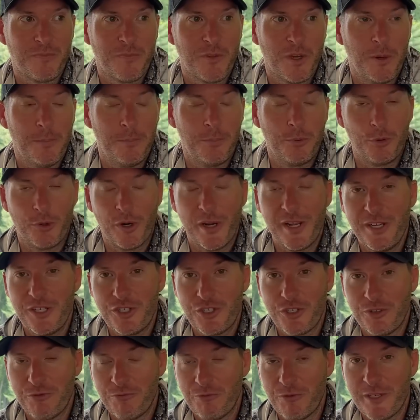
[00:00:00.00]

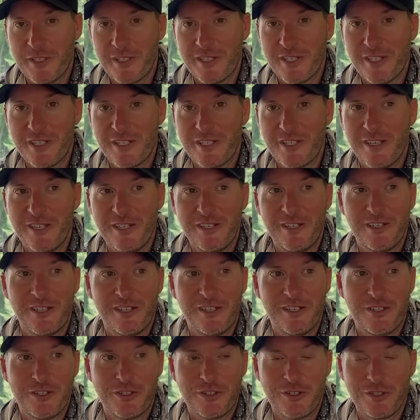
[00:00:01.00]
abrasion resistant,
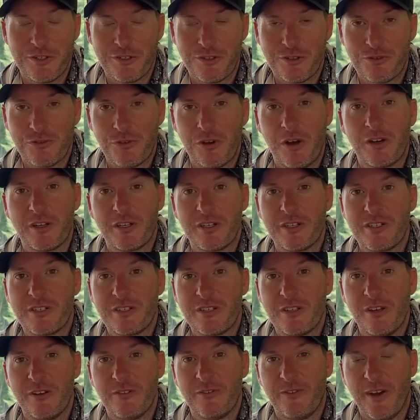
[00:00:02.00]
and it's the strongest
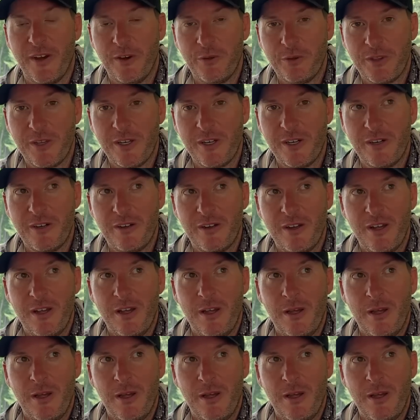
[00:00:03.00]
stuff out there.